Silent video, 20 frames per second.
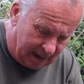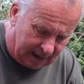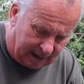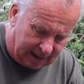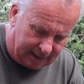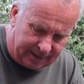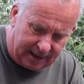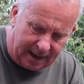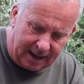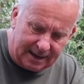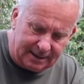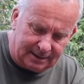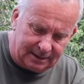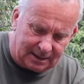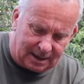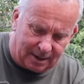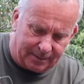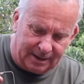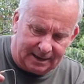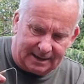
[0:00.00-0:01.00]
And then
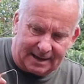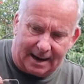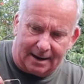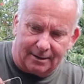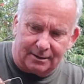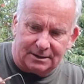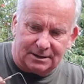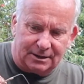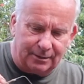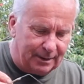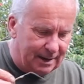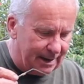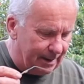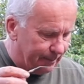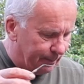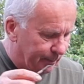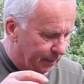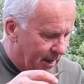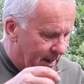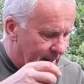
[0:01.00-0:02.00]
coming down to it,
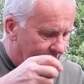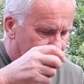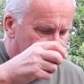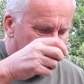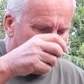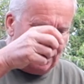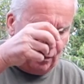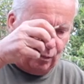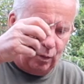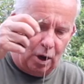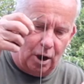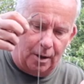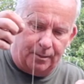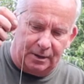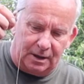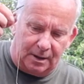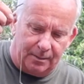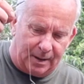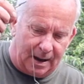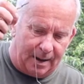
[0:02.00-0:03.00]
the
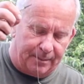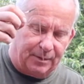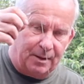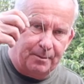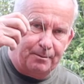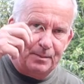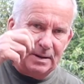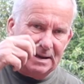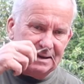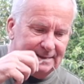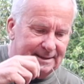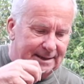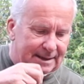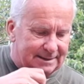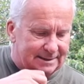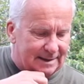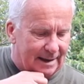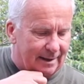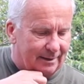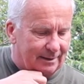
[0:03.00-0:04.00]
worm kebab, the
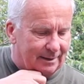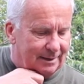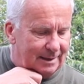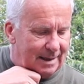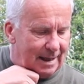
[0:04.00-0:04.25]
business end,